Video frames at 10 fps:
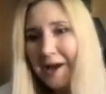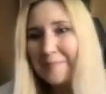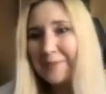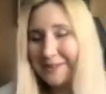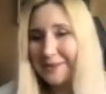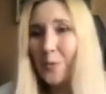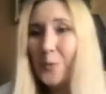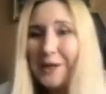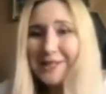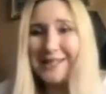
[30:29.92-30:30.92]
but
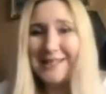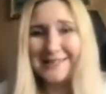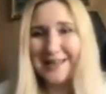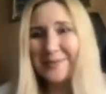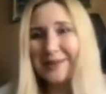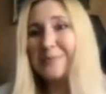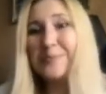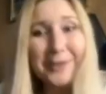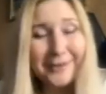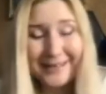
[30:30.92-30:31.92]
we need some
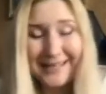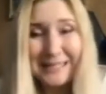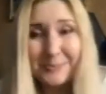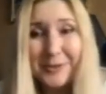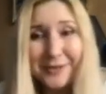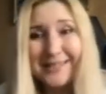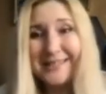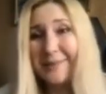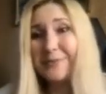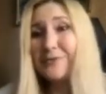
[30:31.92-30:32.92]

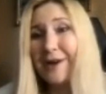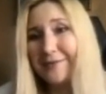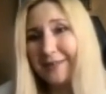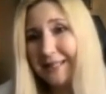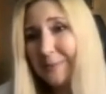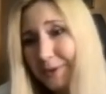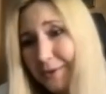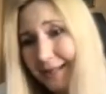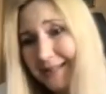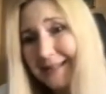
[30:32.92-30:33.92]
experience, some driving
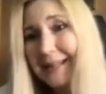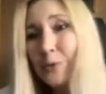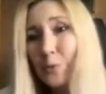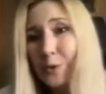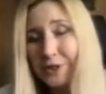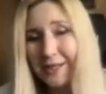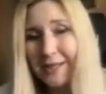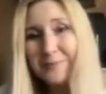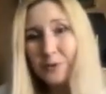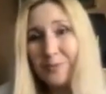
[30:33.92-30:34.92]
experience in order
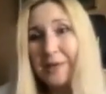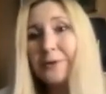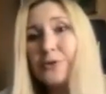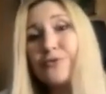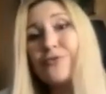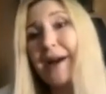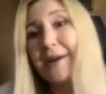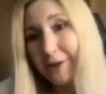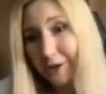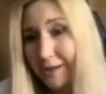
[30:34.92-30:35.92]
to be able to
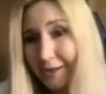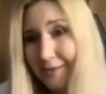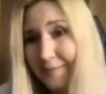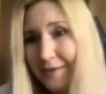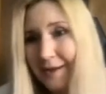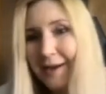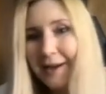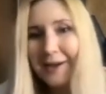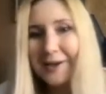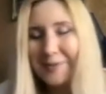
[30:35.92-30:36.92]
drive a car.
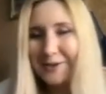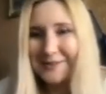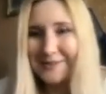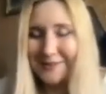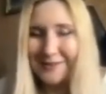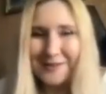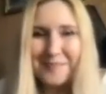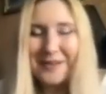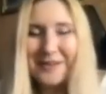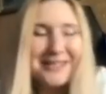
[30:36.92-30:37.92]
Because
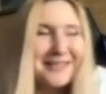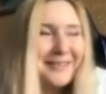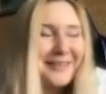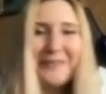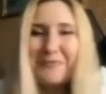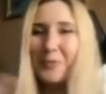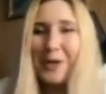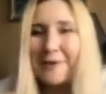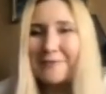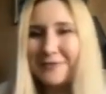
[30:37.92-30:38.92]
just if we
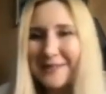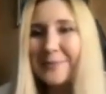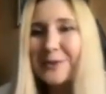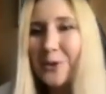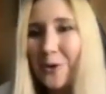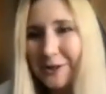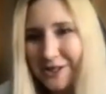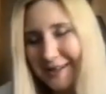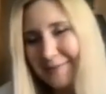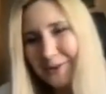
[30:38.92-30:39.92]
have some
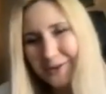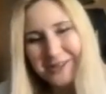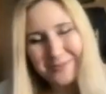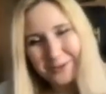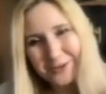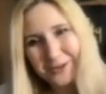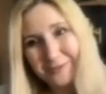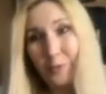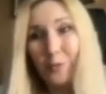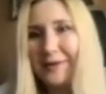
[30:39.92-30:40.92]
knowledge about,
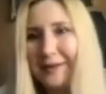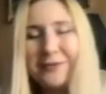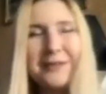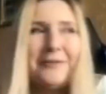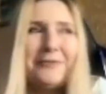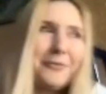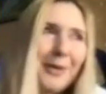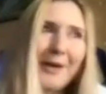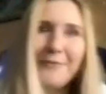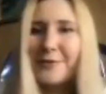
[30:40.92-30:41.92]
or even if
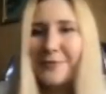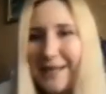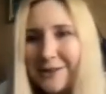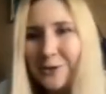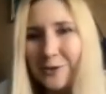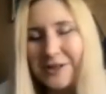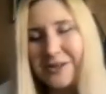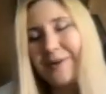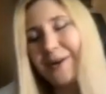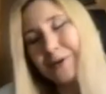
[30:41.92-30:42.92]
we have great
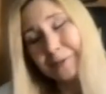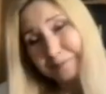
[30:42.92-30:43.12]
knowledge about